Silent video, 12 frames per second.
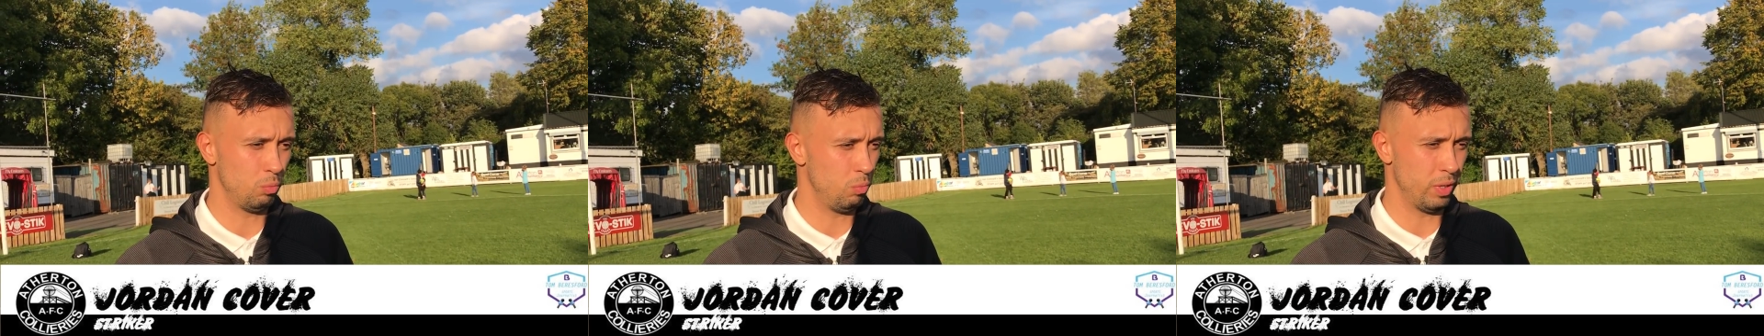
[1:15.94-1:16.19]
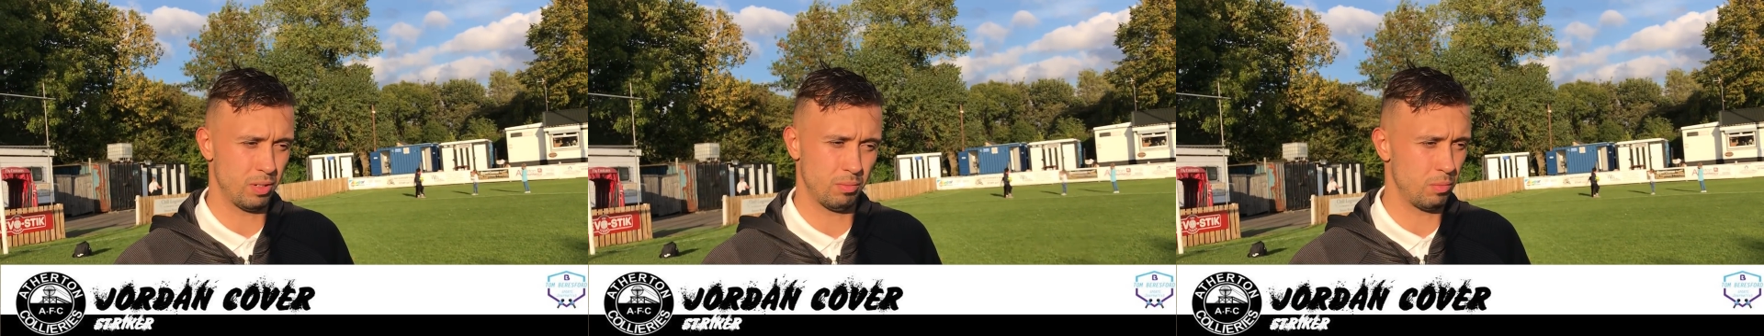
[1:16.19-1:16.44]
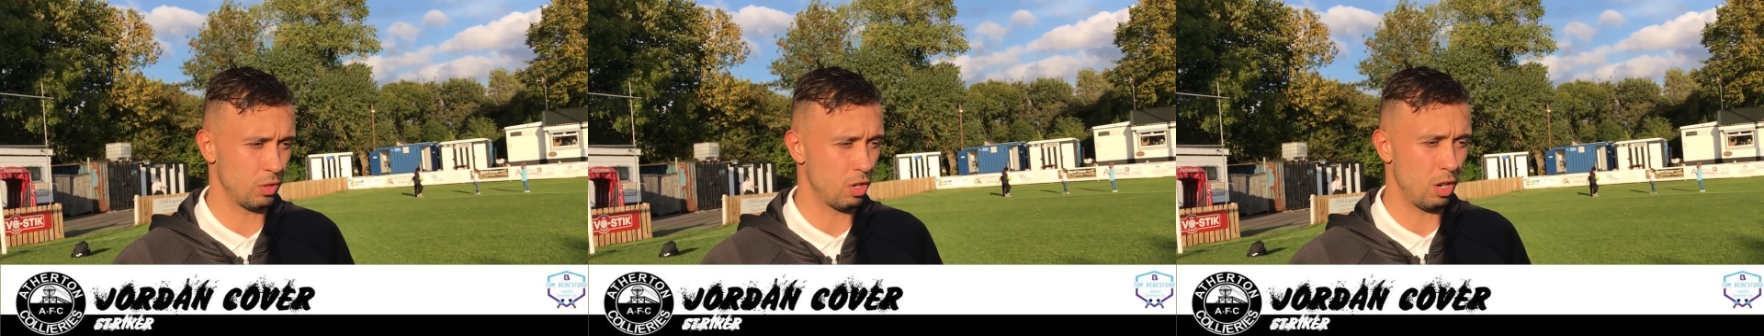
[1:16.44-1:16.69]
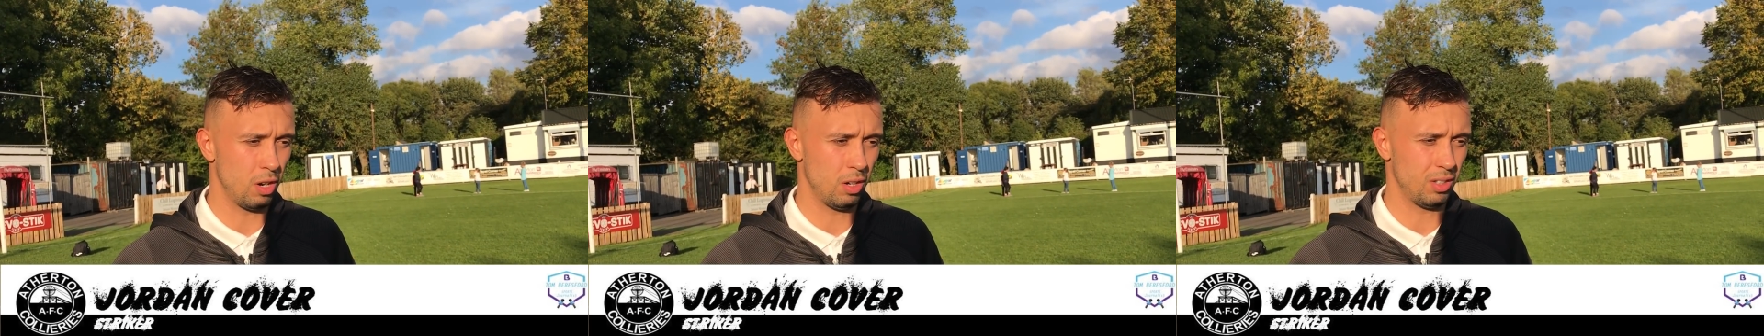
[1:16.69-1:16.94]
we'd
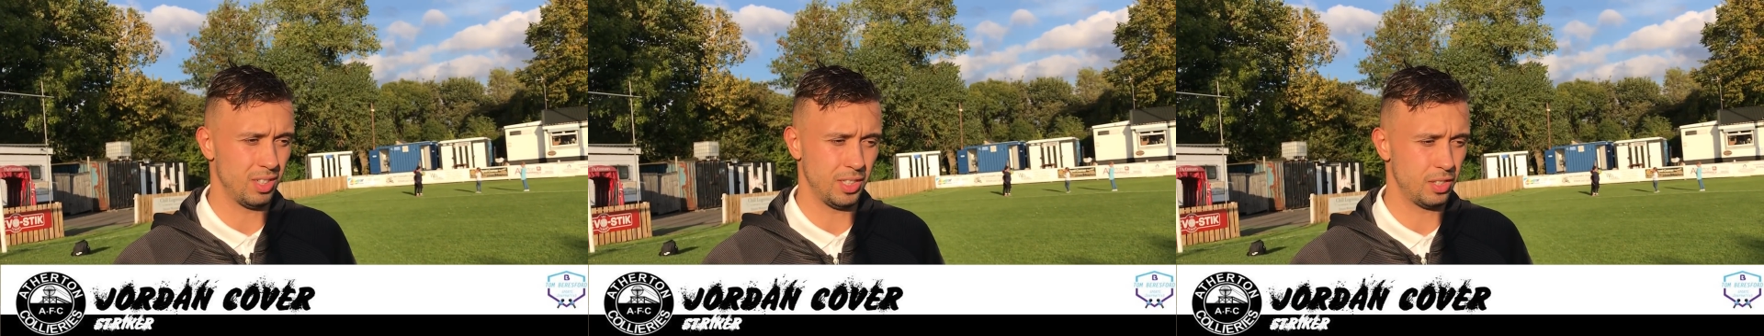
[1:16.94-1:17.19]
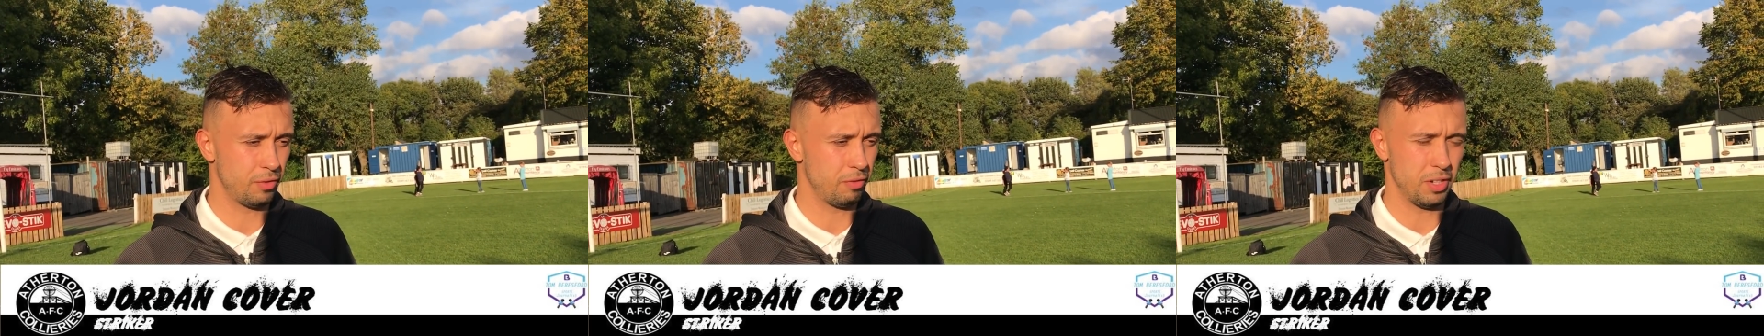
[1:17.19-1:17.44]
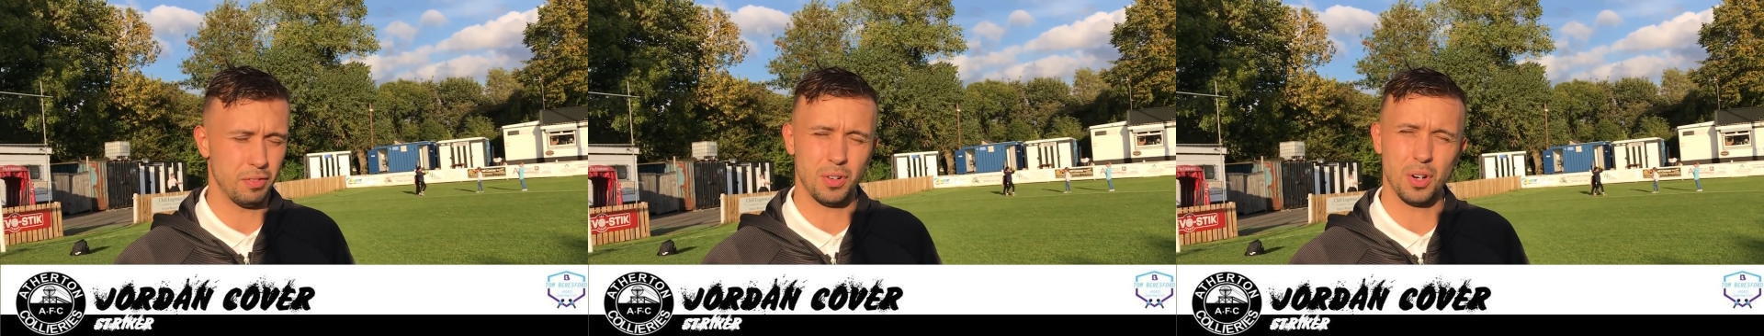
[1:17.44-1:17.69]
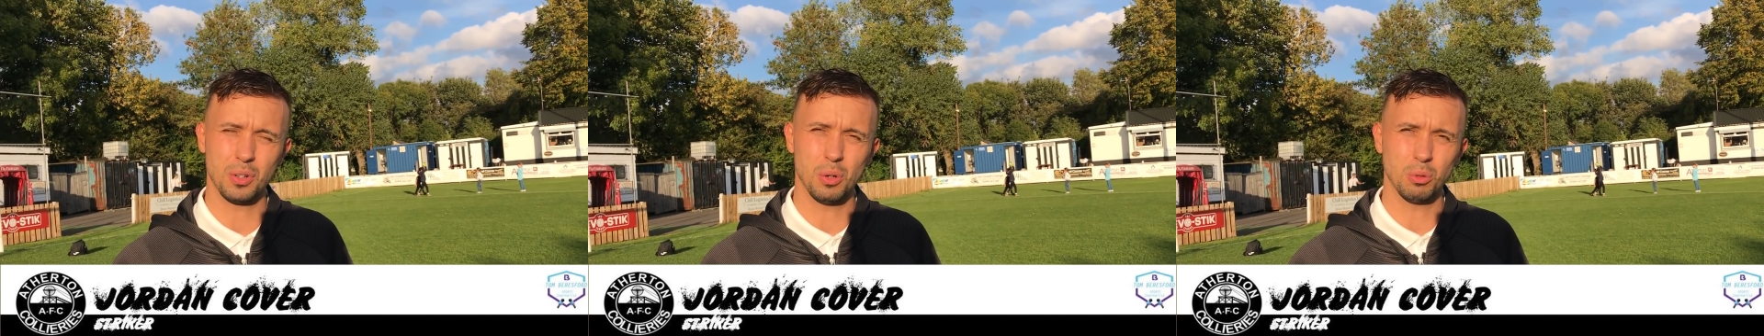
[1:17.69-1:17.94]
score at least 3 or
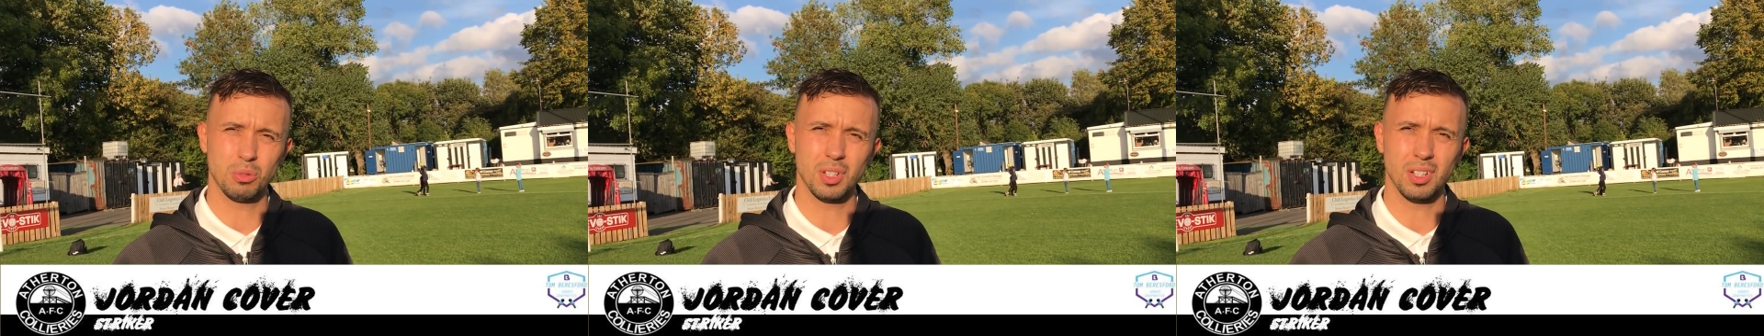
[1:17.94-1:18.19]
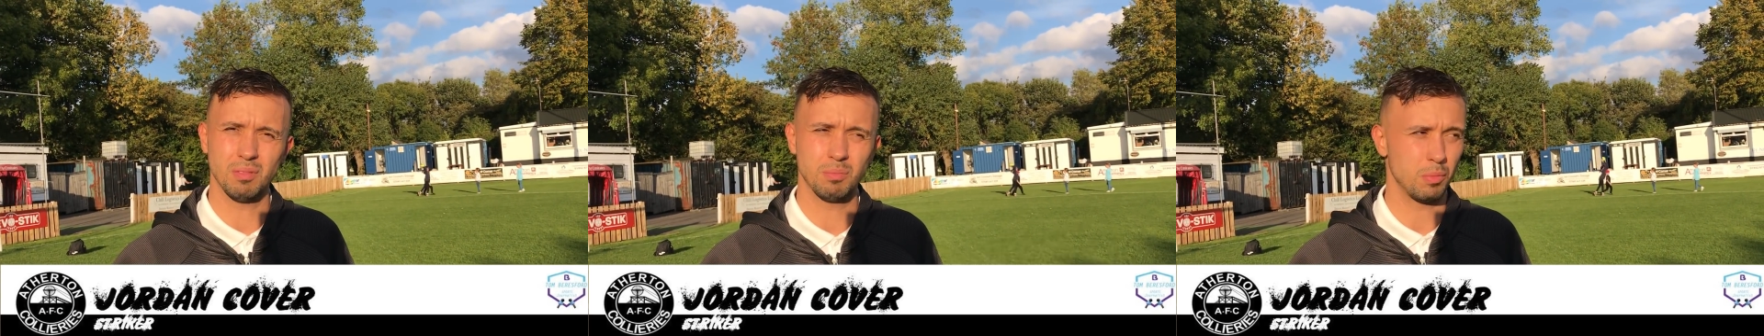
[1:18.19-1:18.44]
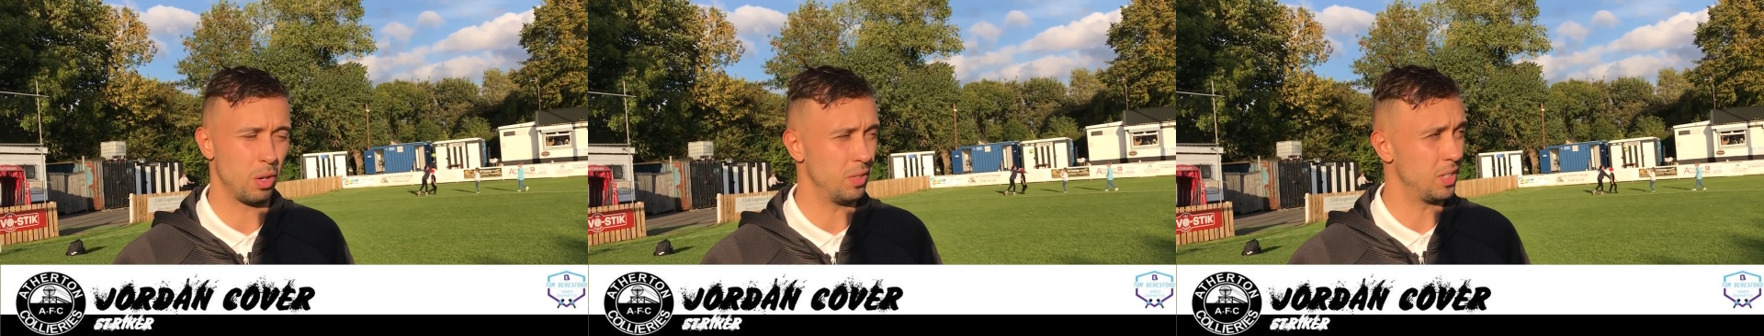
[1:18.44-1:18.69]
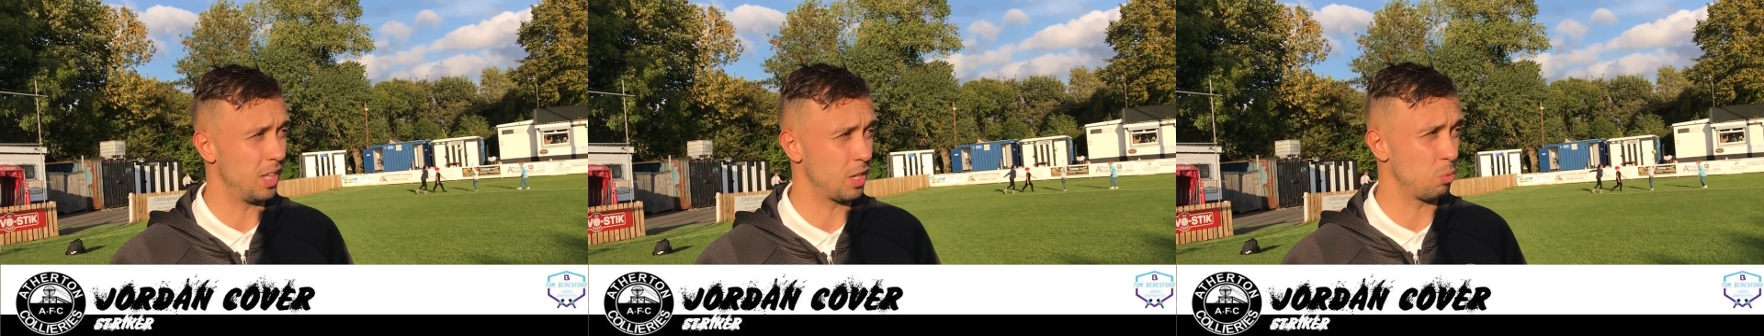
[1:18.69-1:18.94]
4 goals, and
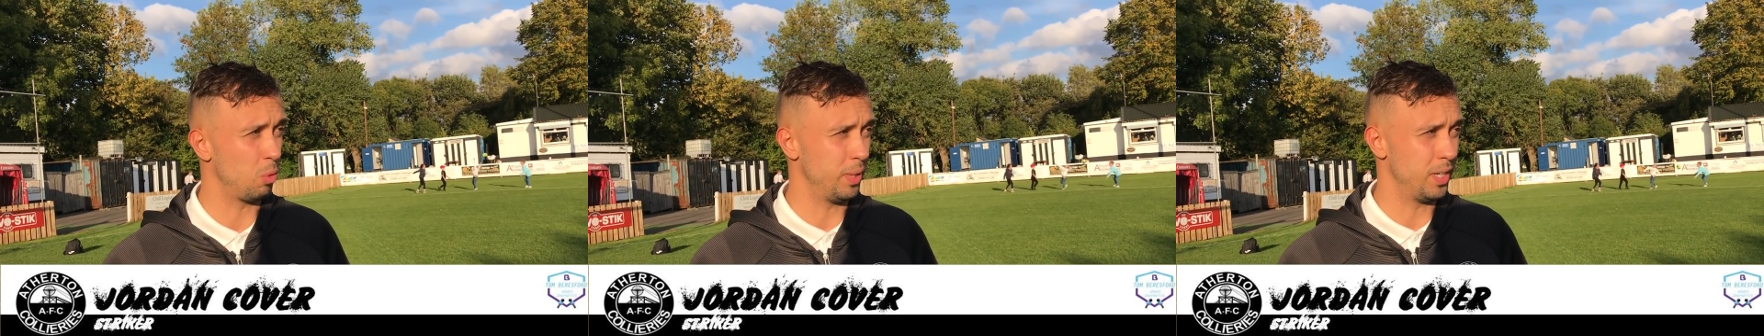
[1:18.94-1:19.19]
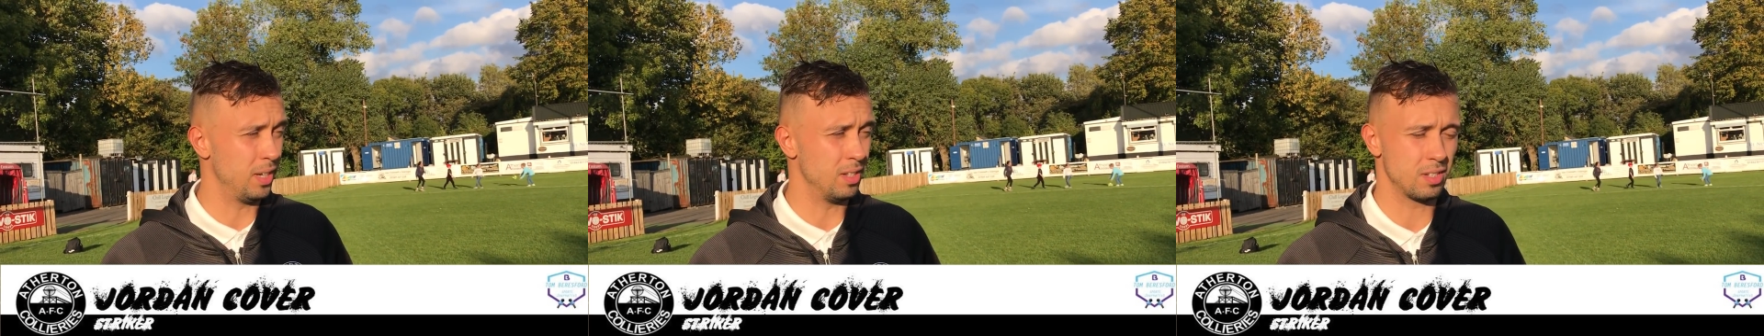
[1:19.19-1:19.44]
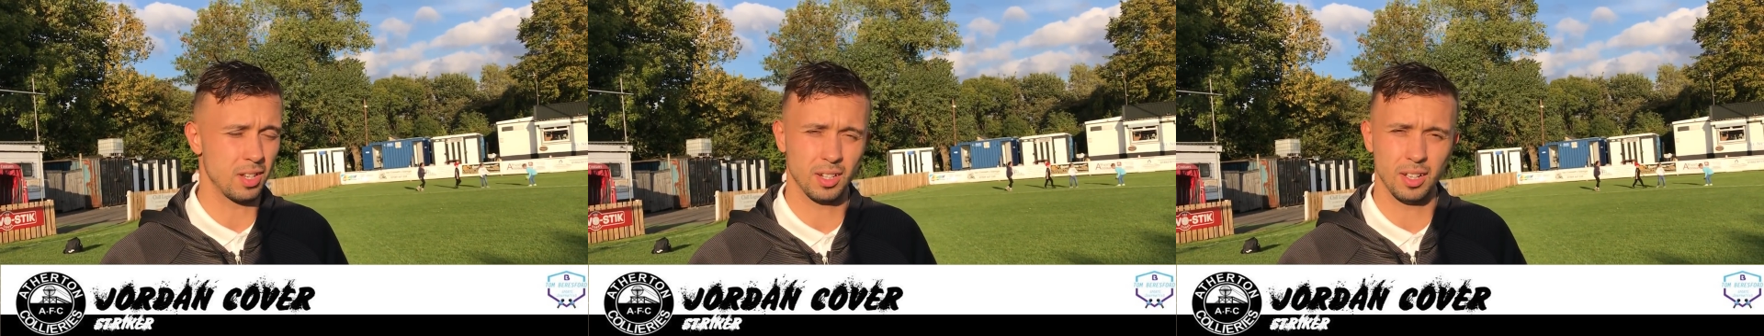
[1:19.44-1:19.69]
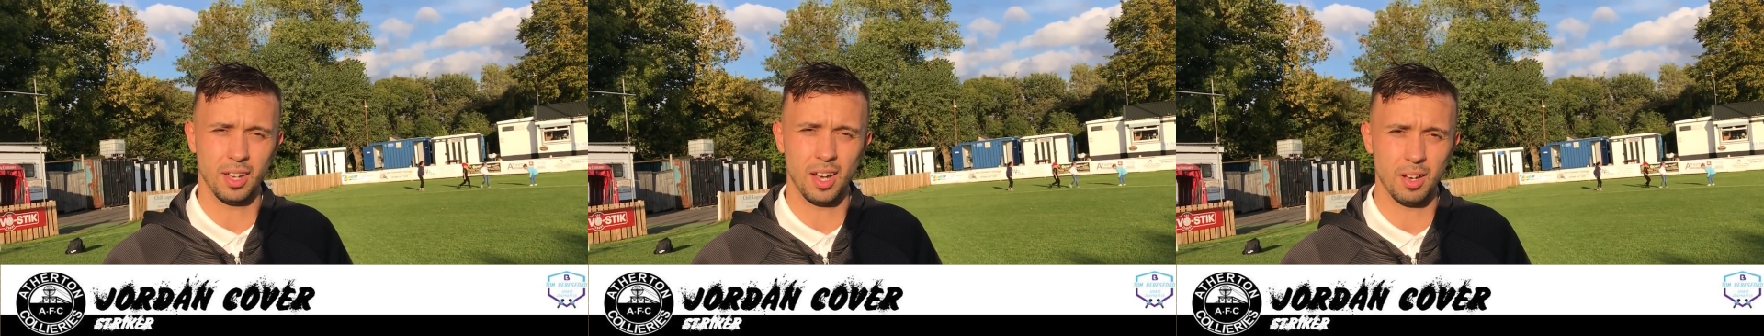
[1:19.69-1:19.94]
obviously that's what we did in the
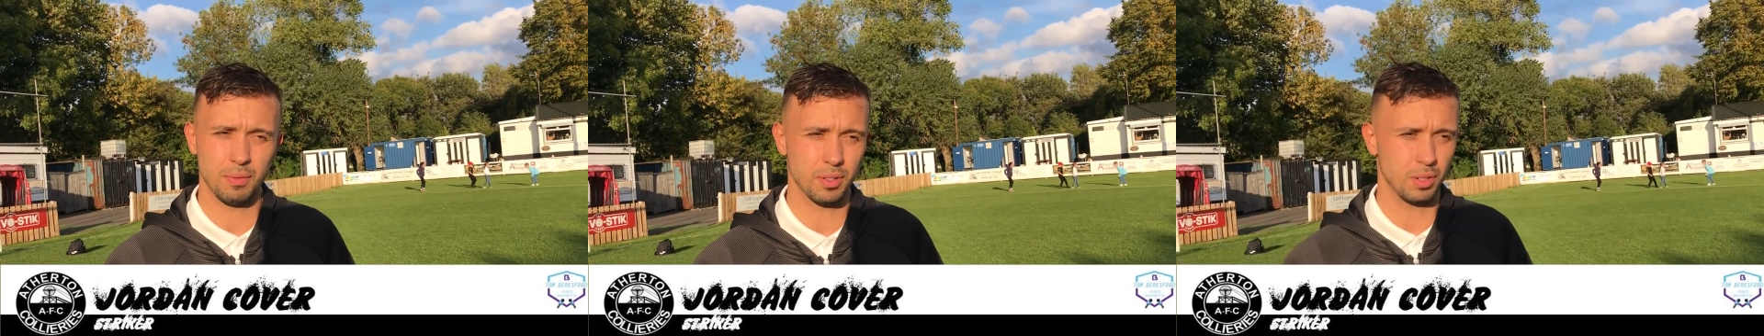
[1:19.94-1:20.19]
second half.